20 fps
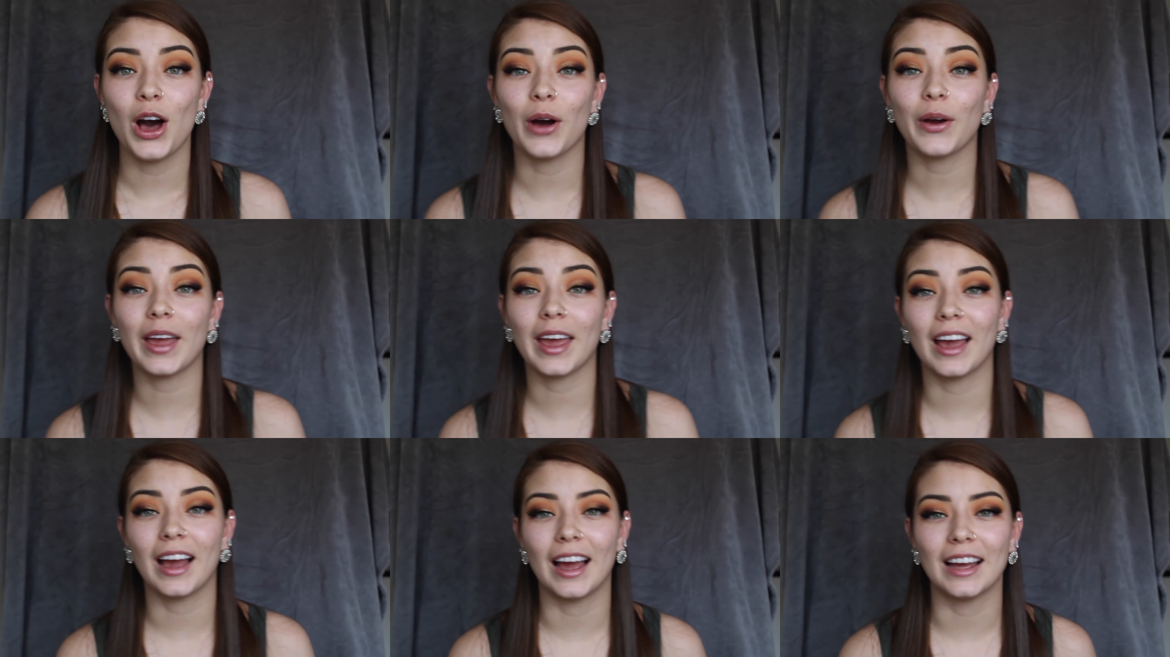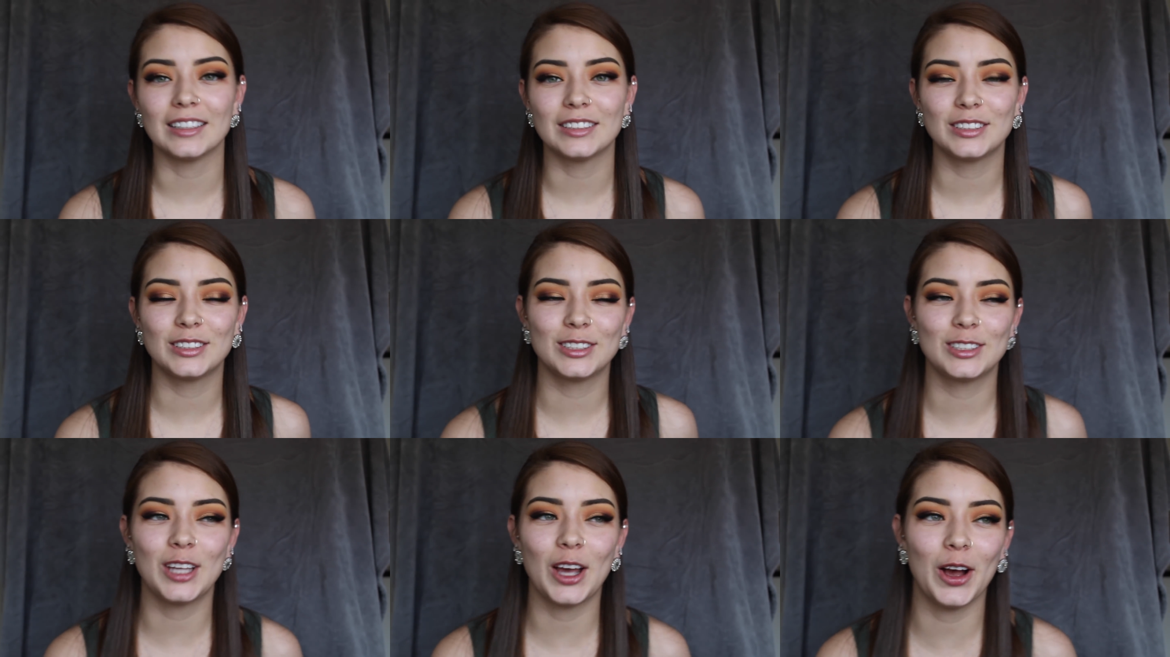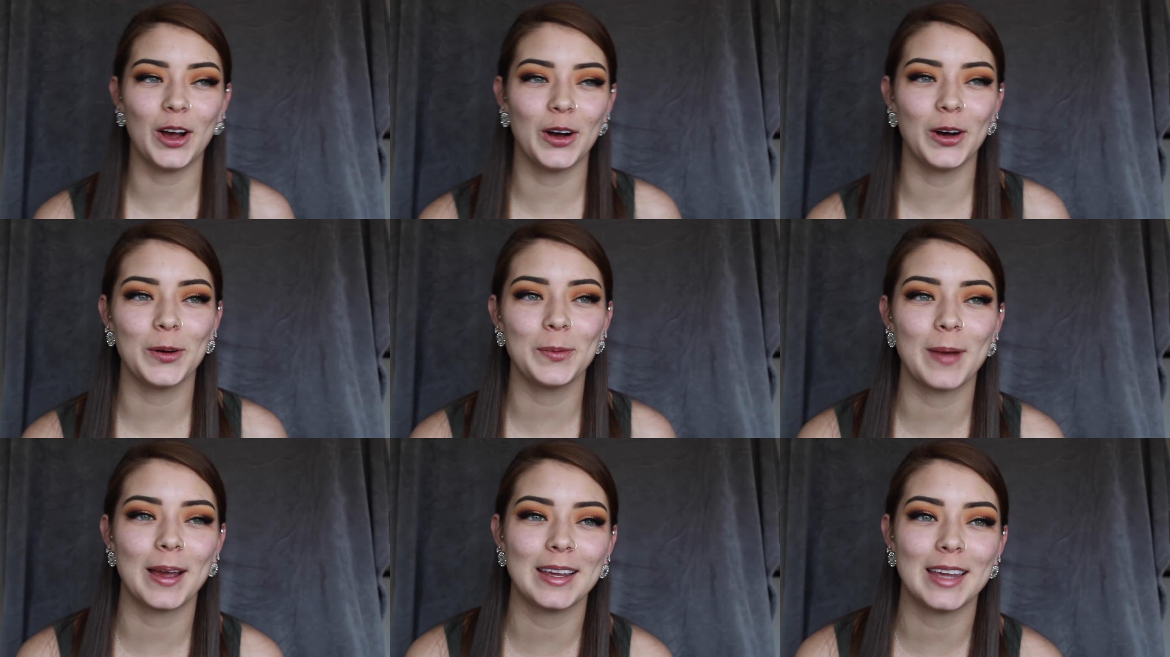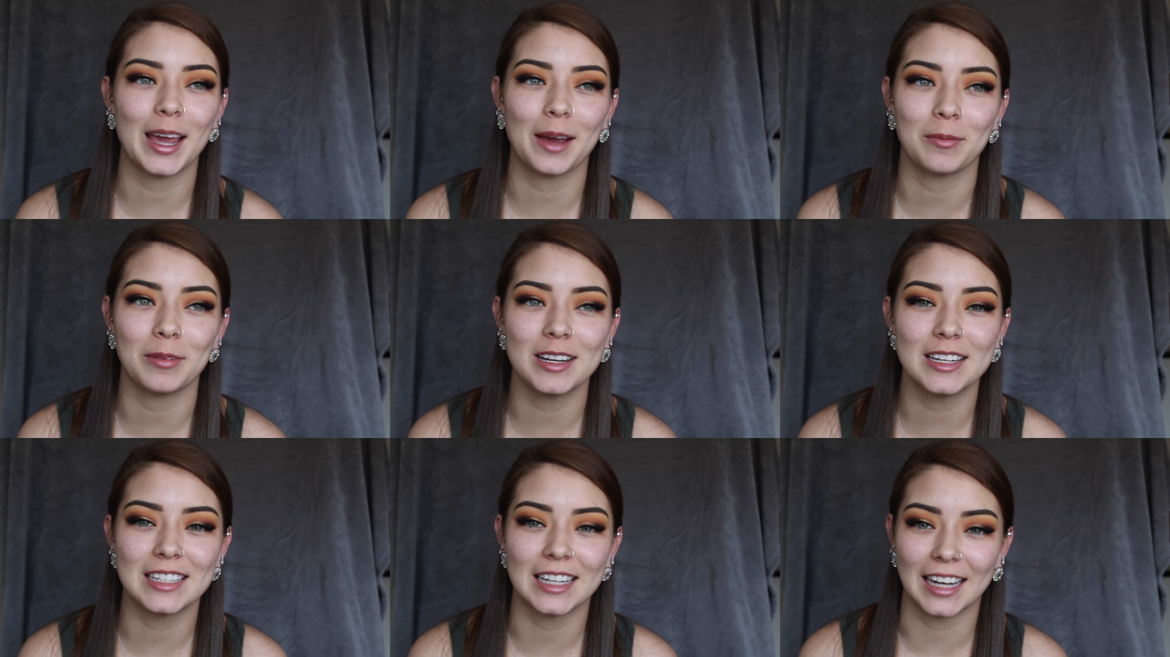Okay guys, so my
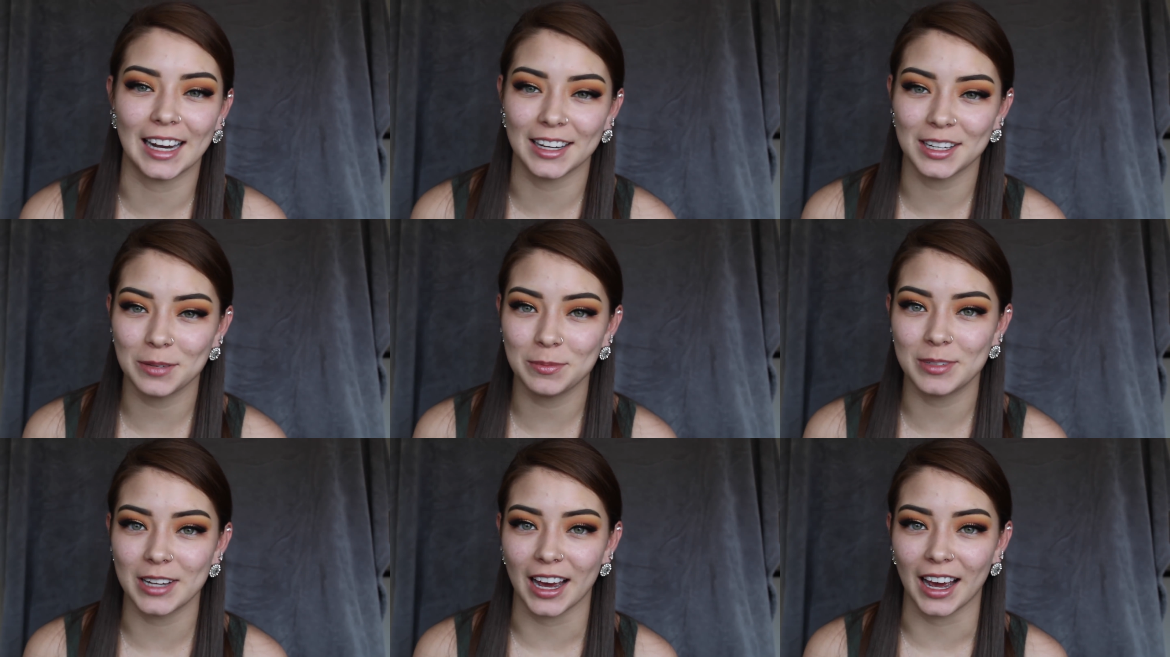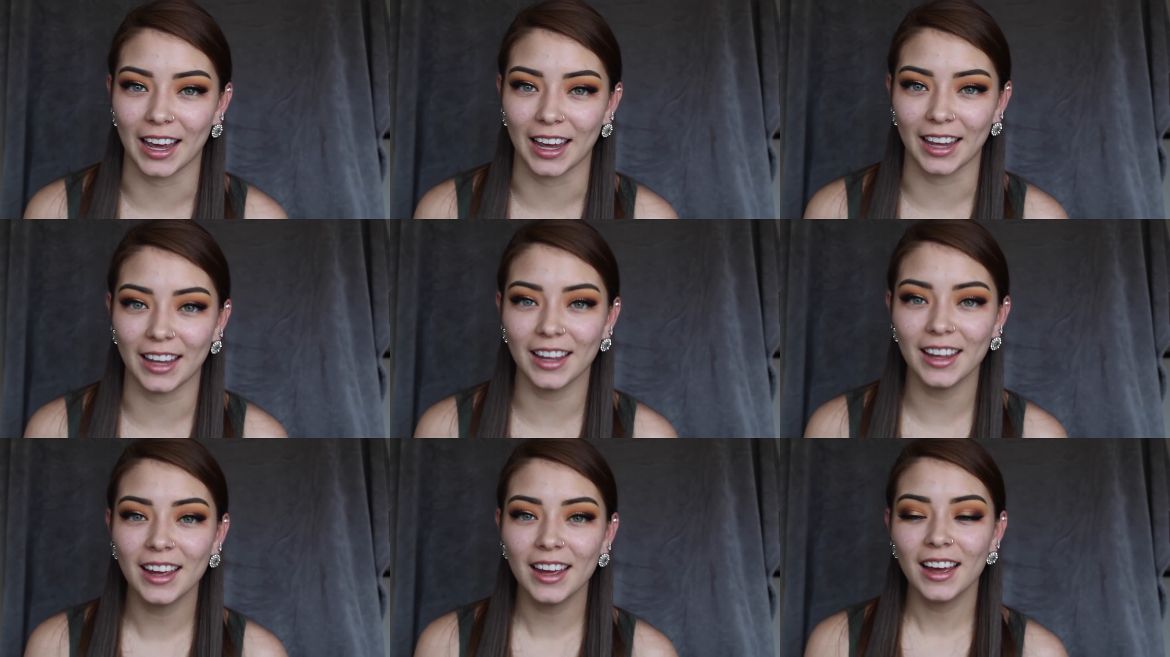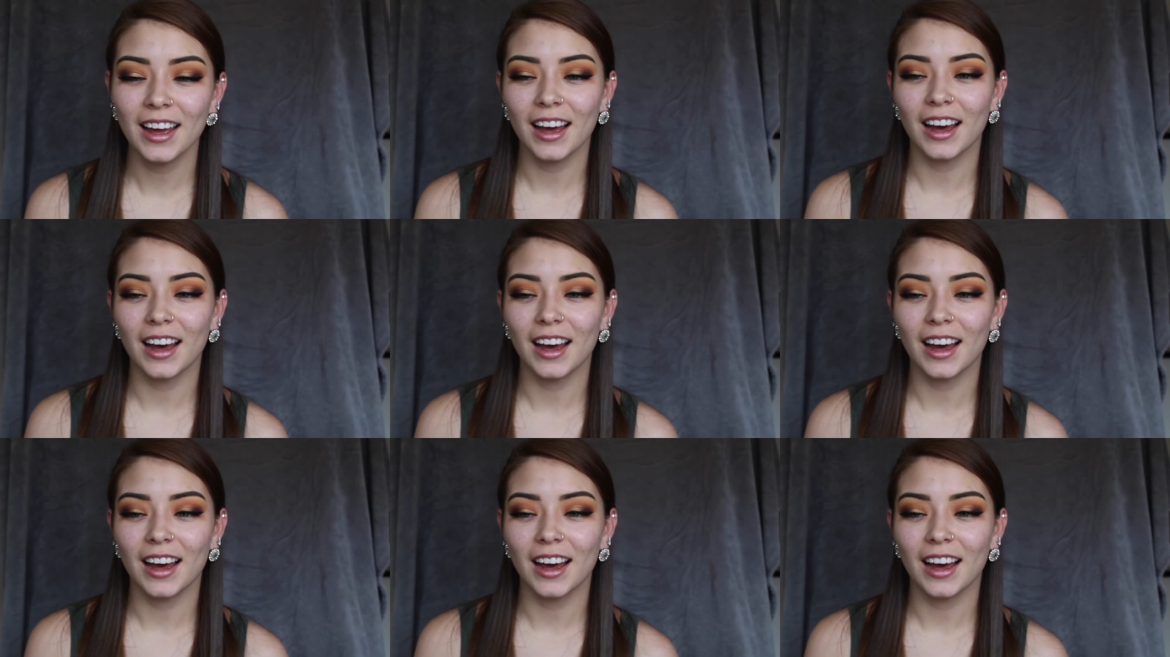camera did end up dying.